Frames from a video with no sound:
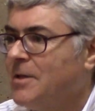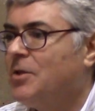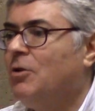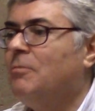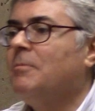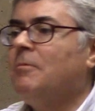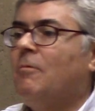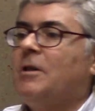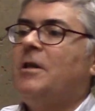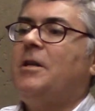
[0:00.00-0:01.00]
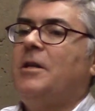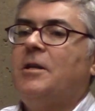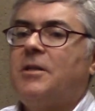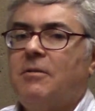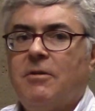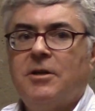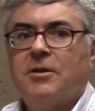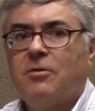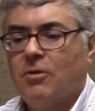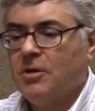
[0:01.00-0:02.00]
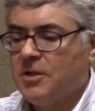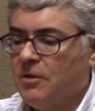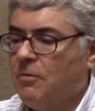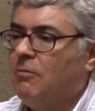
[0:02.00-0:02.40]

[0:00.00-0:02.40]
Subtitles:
So what they did is they went into court and they said,